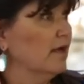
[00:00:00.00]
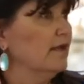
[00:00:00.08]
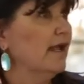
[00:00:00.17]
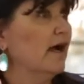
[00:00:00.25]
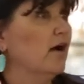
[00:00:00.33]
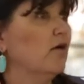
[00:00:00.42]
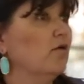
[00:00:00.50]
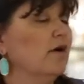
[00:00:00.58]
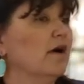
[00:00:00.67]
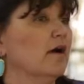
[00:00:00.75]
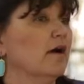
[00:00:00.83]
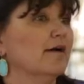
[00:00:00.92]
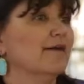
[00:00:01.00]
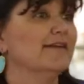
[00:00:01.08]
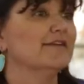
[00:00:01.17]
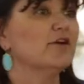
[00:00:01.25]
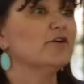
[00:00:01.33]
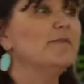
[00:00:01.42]
Now,
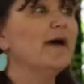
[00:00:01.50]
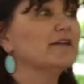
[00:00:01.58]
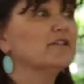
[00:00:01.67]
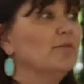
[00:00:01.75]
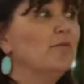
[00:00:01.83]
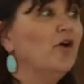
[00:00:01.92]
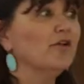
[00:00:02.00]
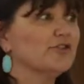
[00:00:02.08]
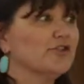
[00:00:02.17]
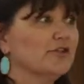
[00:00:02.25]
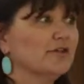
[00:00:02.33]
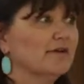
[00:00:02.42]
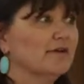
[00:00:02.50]
this goes back to mulch,